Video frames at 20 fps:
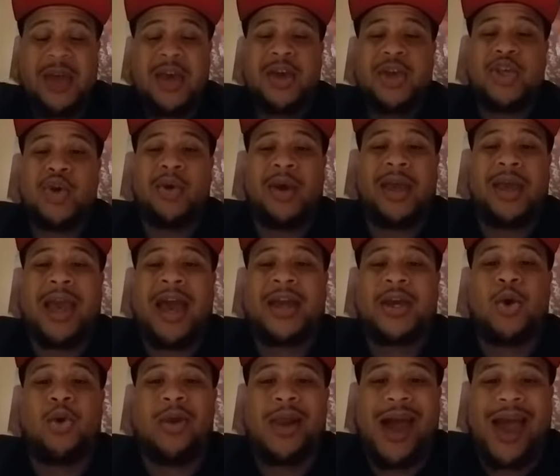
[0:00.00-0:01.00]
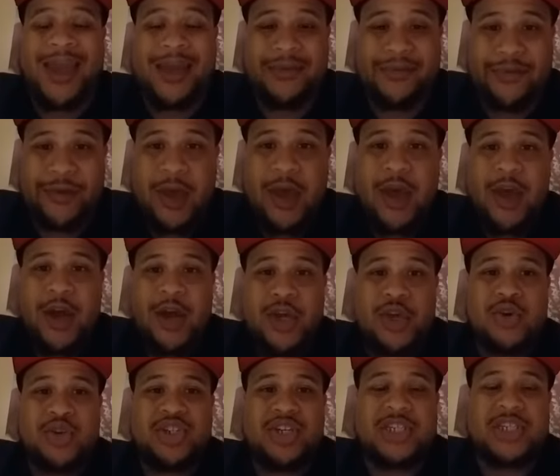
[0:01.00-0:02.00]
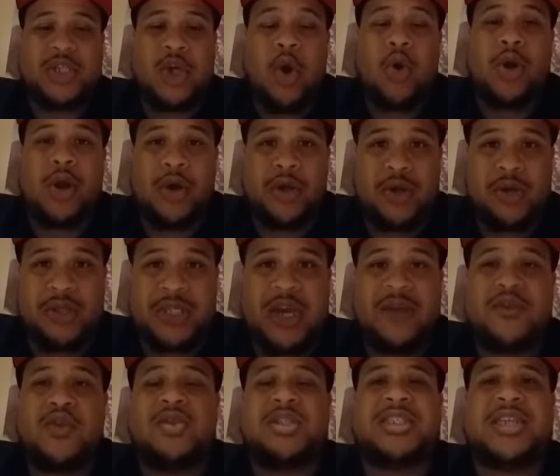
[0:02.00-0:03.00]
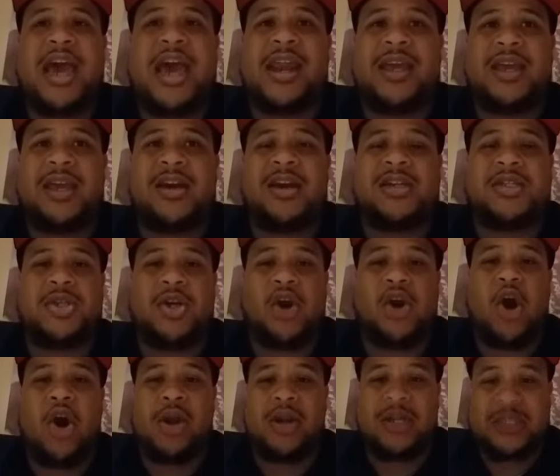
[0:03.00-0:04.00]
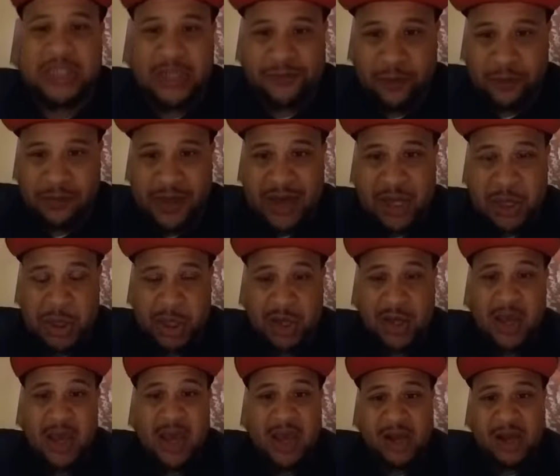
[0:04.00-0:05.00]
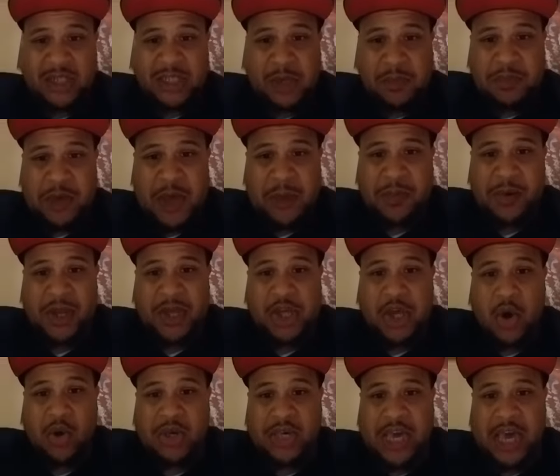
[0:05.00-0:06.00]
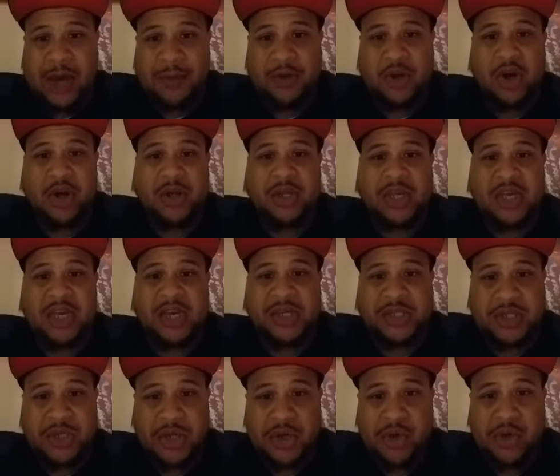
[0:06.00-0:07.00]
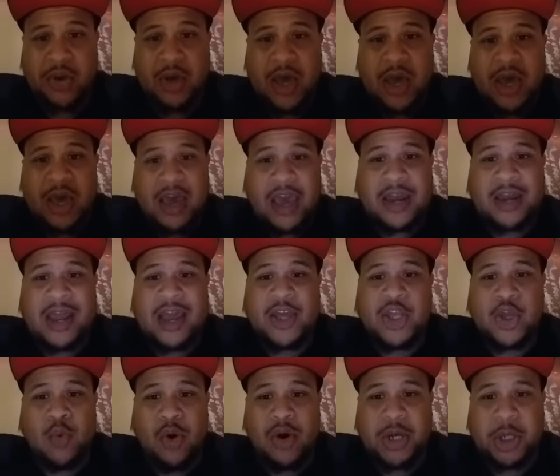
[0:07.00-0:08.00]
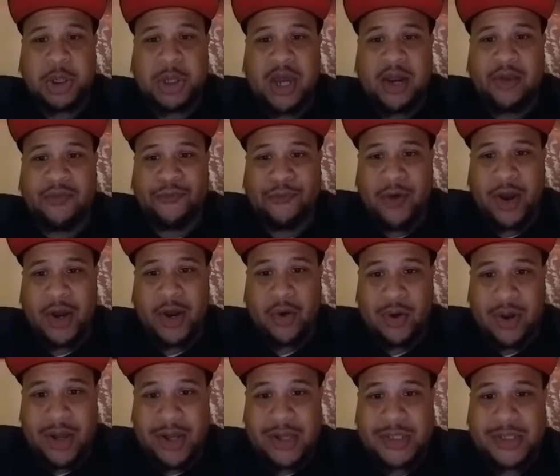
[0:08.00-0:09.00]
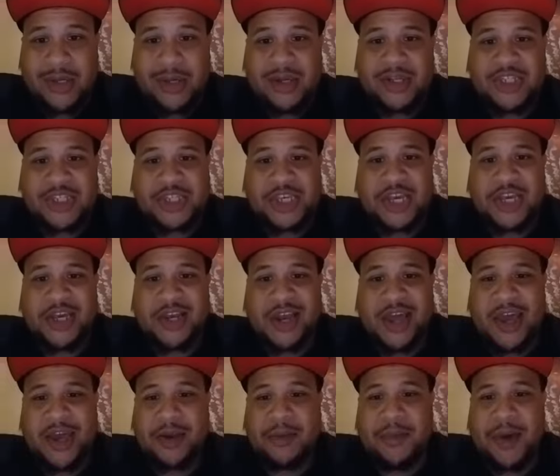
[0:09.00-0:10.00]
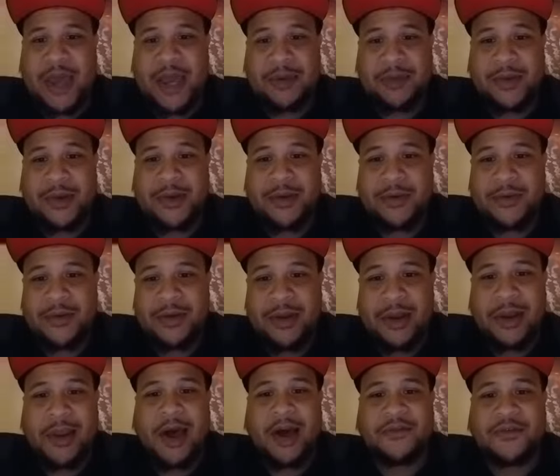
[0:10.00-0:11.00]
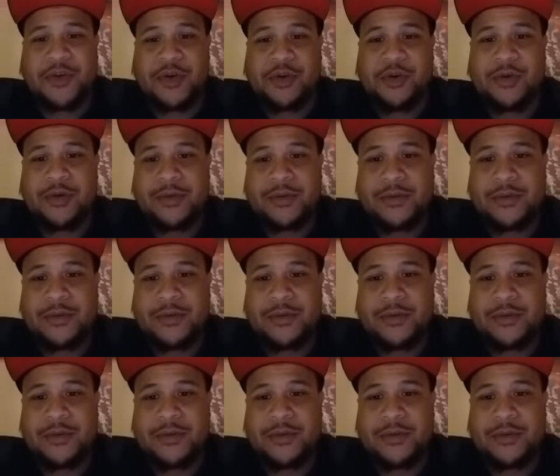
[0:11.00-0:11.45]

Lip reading: You ain't got no life. You just told on yourself. You sat in here and took all this information because the people in your camp couldn't give it to you. And now you want to try to front on us. See you later, baby. Love you.